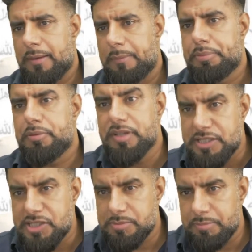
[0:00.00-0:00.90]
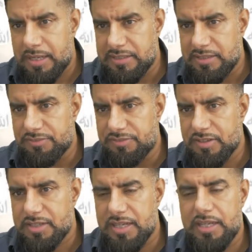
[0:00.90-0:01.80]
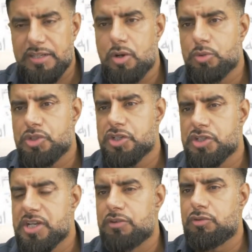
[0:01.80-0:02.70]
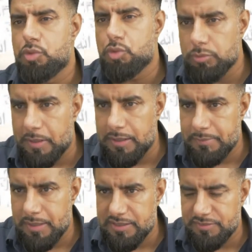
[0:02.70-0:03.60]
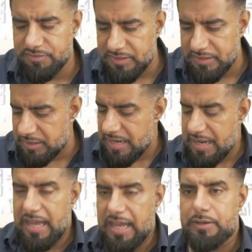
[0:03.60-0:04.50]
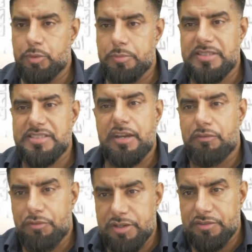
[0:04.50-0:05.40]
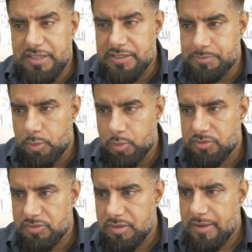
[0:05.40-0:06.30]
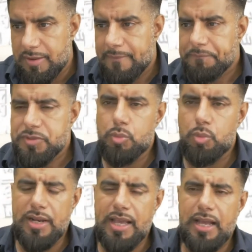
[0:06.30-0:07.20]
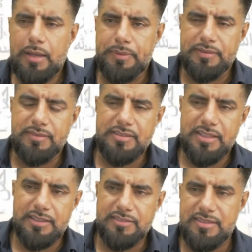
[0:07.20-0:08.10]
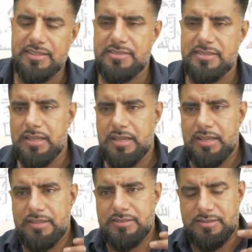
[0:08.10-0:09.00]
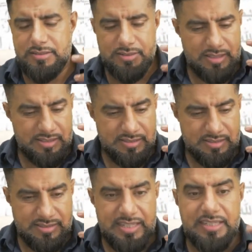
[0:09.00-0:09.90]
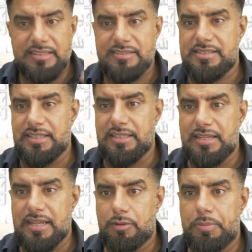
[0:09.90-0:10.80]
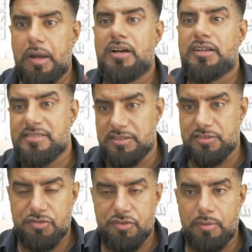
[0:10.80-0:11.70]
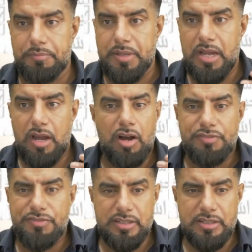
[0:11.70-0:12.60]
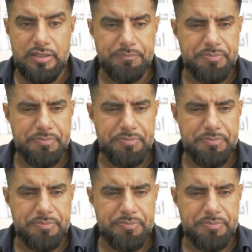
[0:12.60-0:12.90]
preach Maliki fiqh, and no judge can rule by Maliki fiqh, and we must get rid of these books. So what happens is this dynasty now passes from after